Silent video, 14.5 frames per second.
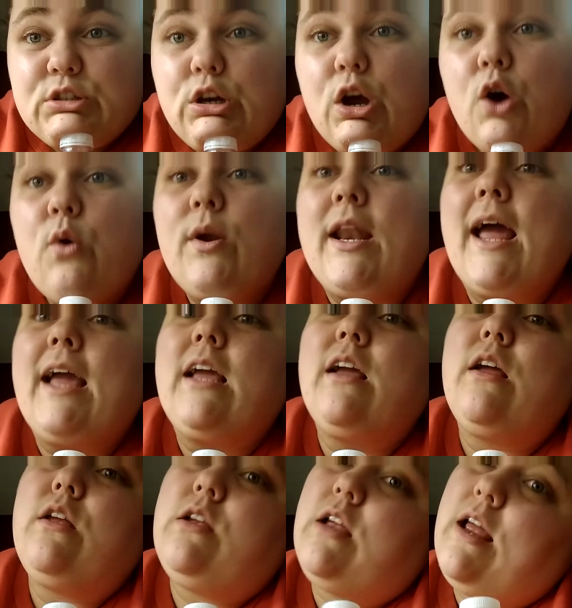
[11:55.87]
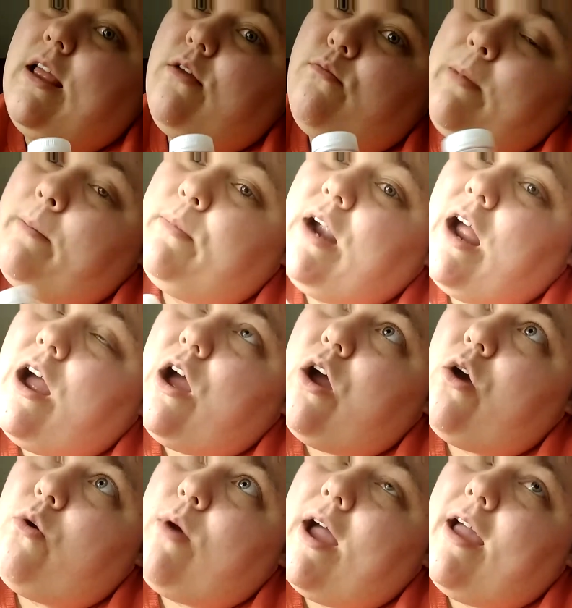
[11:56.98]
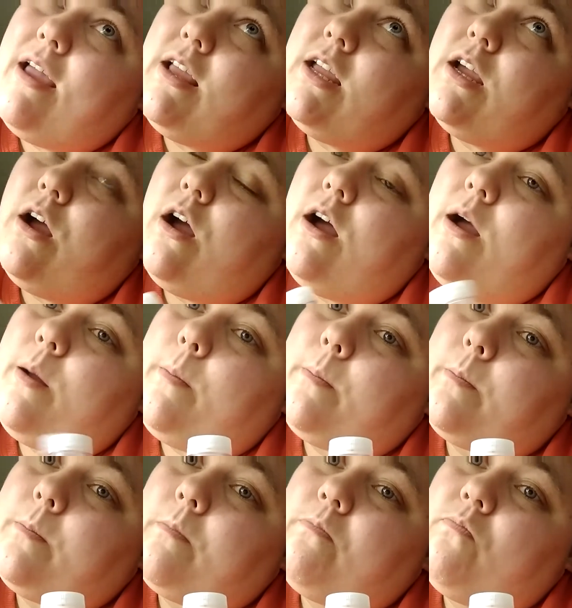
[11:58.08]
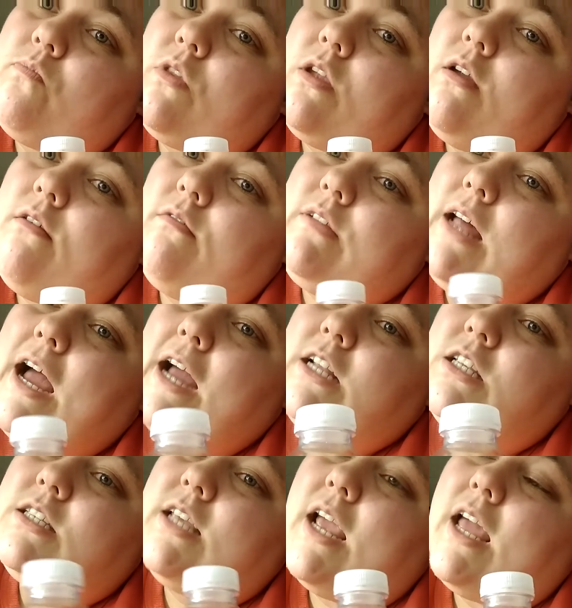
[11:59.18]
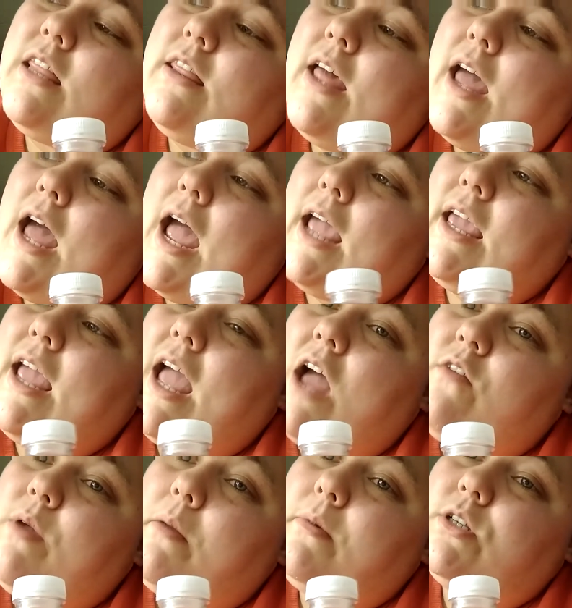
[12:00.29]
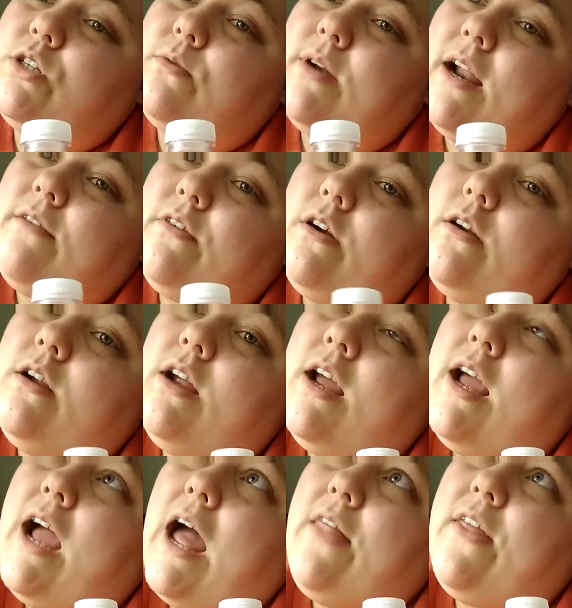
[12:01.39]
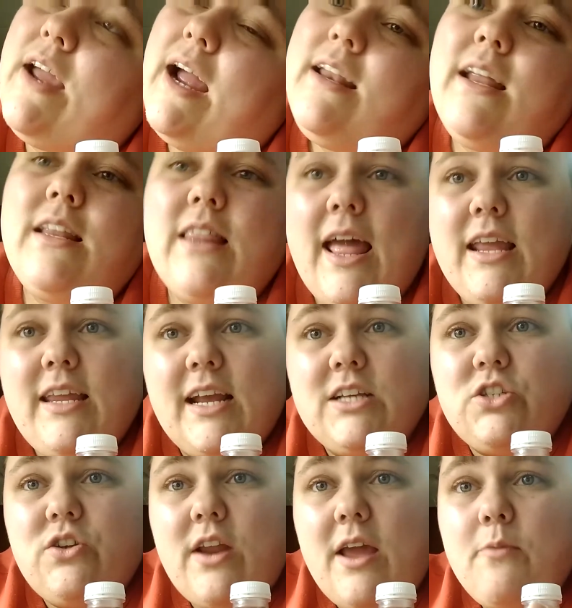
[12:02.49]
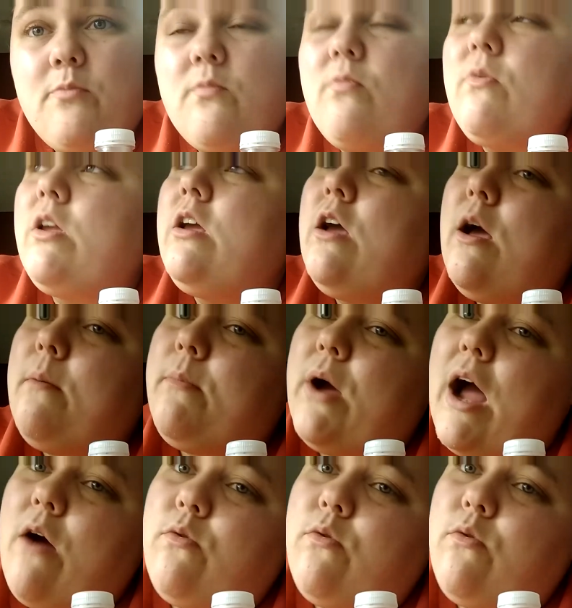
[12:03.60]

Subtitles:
Oh, and I remember how I vlogged saying that I can't have babies or whatever. I think I did that yesterday, but I